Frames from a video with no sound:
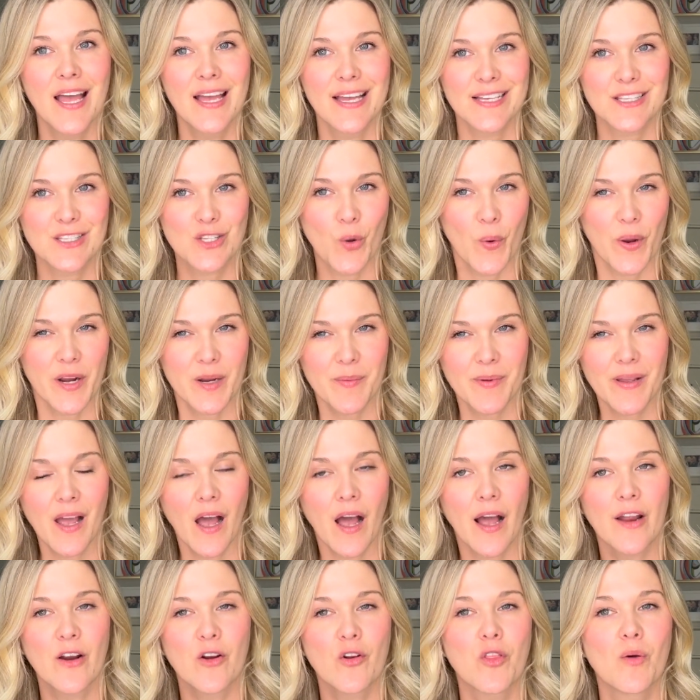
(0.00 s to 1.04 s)
is going to be
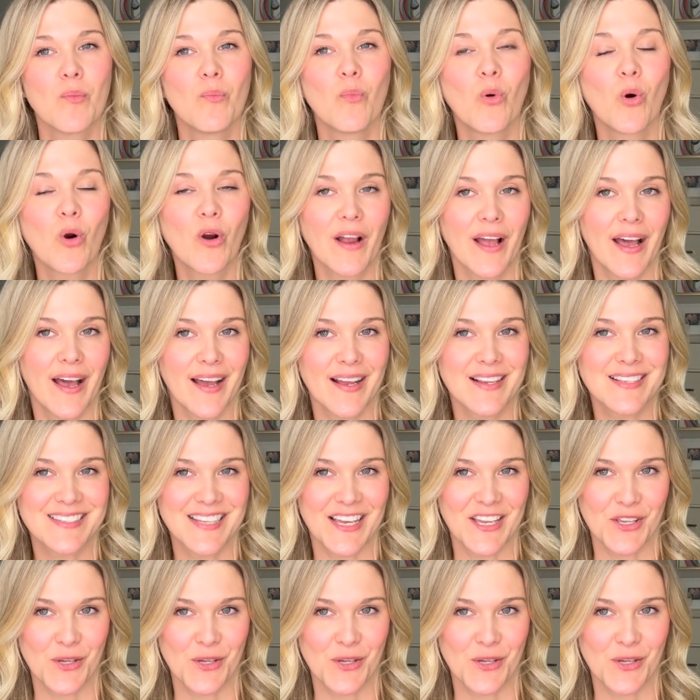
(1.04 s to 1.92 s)
higher the more eggs that